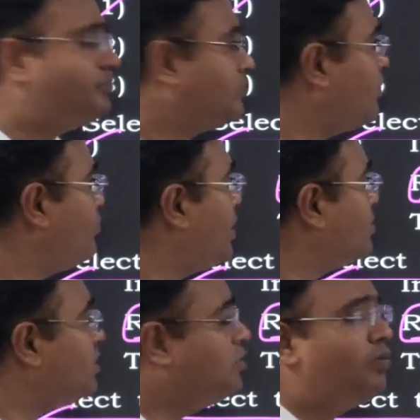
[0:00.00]
the
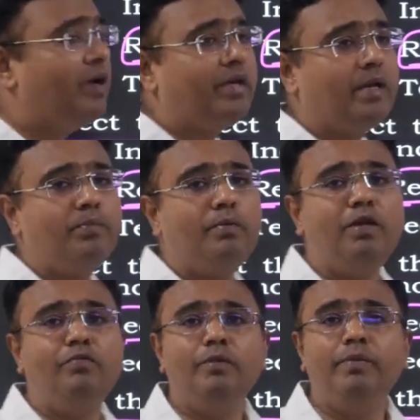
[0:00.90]
persons who are
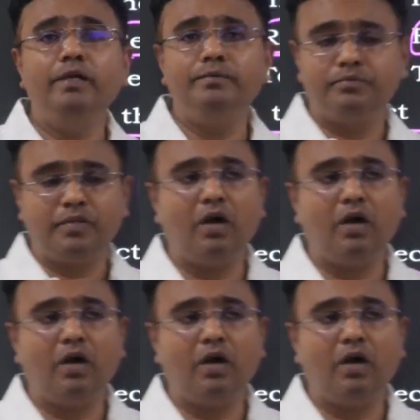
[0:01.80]
capable will be,